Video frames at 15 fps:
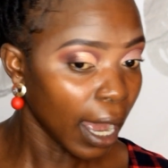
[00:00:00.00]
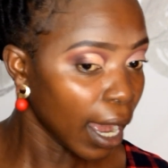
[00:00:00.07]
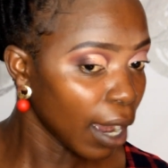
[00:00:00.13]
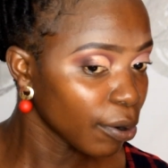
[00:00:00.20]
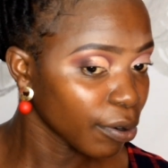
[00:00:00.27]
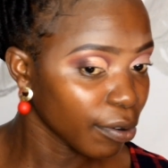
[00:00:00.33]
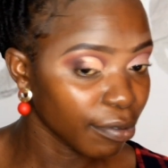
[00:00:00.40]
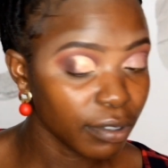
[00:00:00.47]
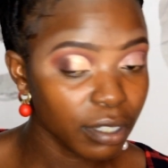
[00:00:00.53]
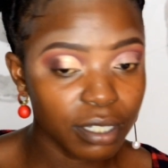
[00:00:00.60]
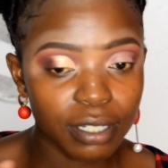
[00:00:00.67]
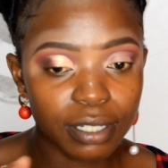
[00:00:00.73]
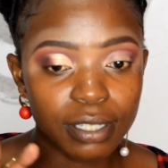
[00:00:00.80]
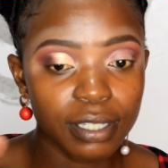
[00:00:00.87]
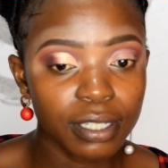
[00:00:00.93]
out of, it's
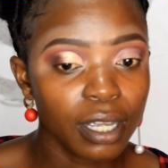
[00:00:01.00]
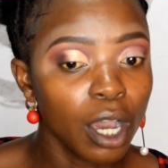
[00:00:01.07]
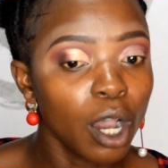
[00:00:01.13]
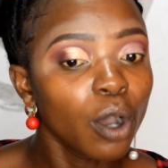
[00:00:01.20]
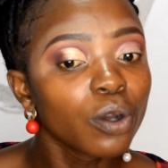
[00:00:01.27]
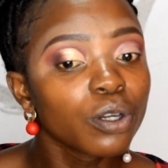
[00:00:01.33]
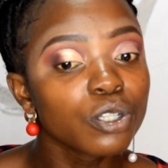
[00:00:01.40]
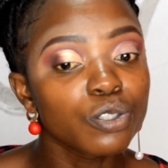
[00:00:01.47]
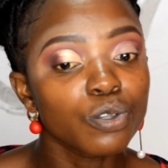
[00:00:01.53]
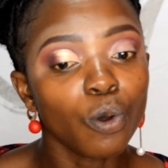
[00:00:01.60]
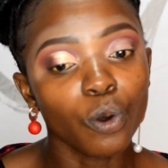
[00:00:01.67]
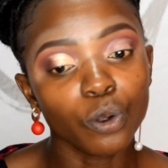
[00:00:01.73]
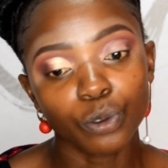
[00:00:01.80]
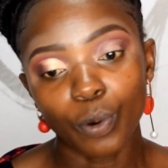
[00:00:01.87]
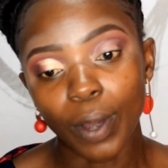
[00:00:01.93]
just on its
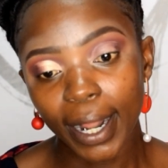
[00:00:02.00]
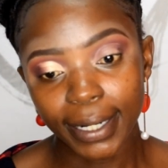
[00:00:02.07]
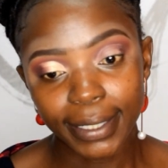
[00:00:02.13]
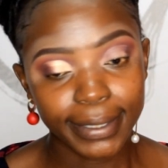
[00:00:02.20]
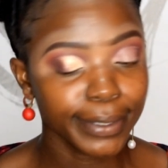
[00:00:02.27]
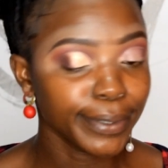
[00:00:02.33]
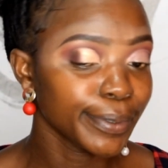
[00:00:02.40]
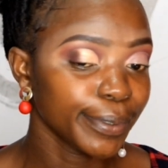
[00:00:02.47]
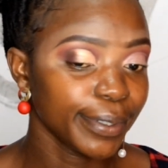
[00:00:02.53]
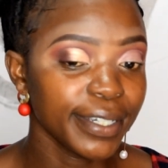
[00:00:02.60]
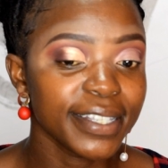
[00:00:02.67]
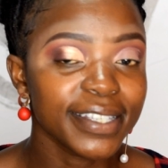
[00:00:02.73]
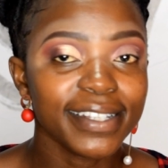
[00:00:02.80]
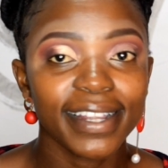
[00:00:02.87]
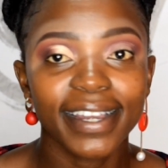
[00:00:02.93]
own world, you know.
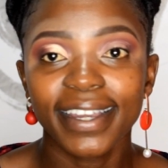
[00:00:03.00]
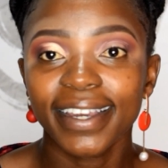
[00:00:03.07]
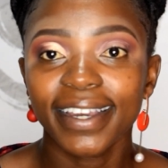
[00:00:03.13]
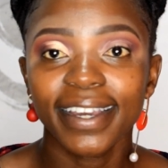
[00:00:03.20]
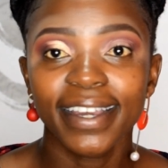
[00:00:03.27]
It's like